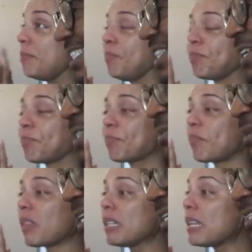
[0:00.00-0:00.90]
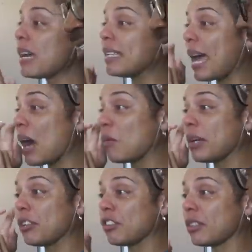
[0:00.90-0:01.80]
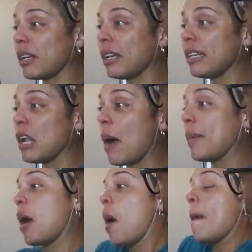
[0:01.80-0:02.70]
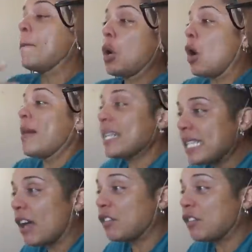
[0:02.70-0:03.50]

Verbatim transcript: this is awesome, guys. Yeah, now we're just gonna, you know, I'm gonna pull myself